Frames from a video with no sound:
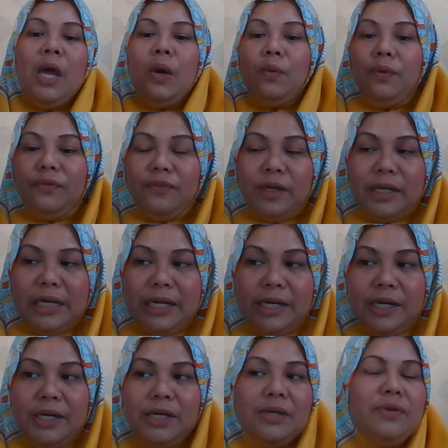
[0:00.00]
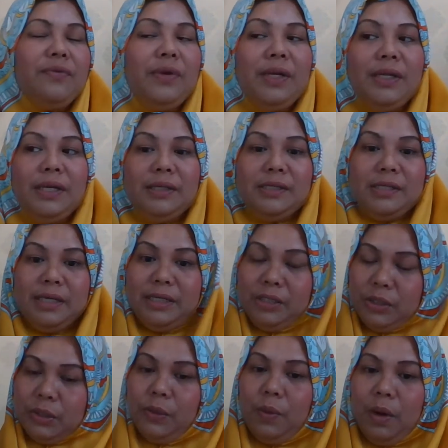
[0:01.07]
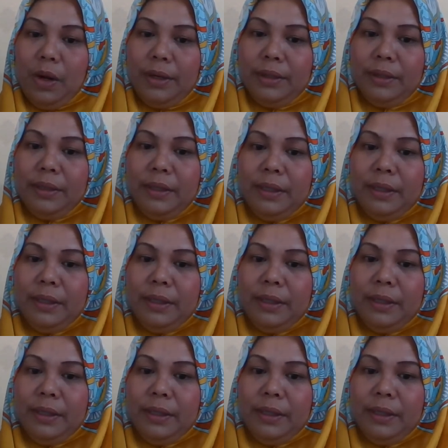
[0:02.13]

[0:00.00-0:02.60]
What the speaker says: with a clear ingredients and so on.